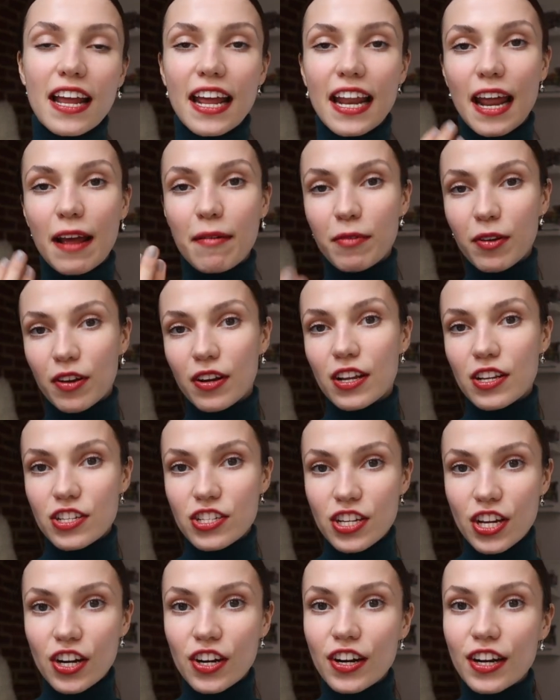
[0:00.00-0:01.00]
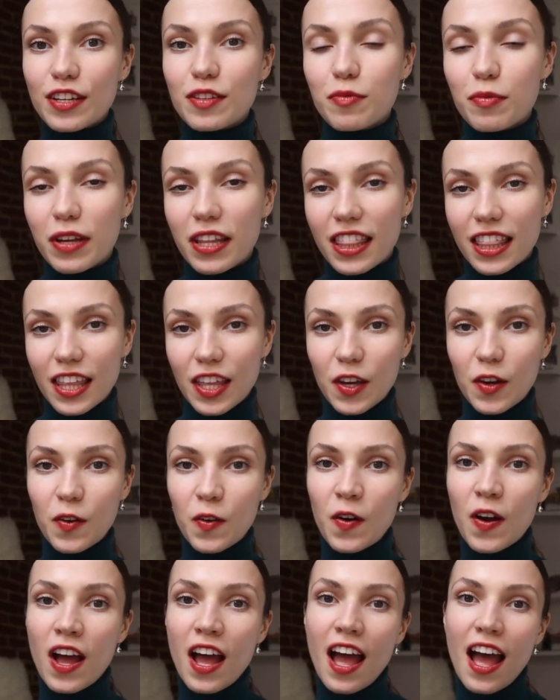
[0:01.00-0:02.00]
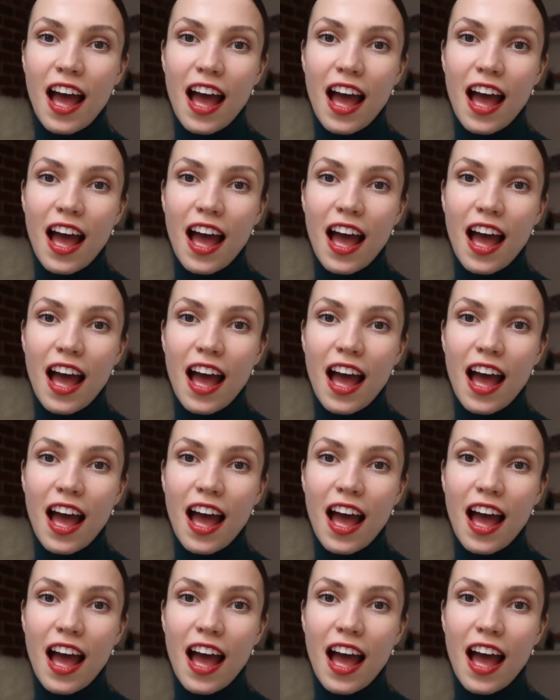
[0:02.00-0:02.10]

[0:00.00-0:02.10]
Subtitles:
and I'm going to share it with you